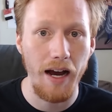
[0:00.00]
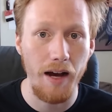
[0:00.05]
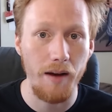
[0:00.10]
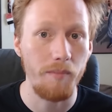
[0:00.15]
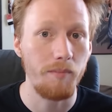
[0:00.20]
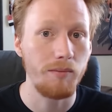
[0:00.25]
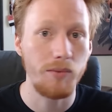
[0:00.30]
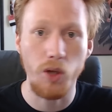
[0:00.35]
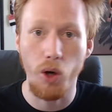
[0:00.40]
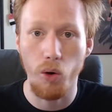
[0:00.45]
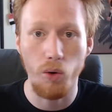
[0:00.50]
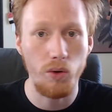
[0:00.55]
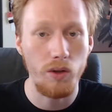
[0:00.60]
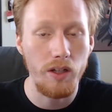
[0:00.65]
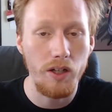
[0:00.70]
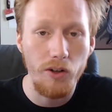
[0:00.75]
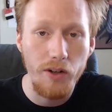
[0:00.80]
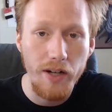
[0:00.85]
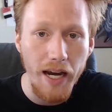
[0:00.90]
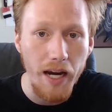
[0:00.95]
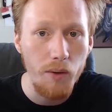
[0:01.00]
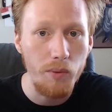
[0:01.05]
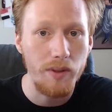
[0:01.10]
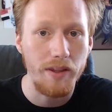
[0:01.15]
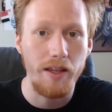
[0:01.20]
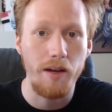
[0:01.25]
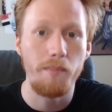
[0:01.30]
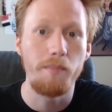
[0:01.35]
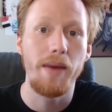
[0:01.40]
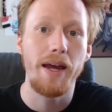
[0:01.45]
I'm totally okay with
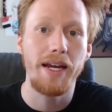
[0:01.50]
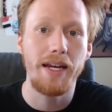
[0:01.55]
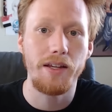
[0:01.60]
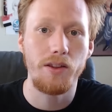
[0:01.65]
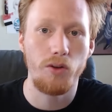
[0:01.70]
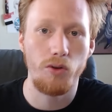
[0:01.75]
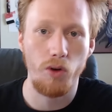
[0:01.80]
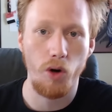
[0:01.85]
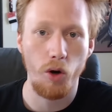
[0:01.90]
them making their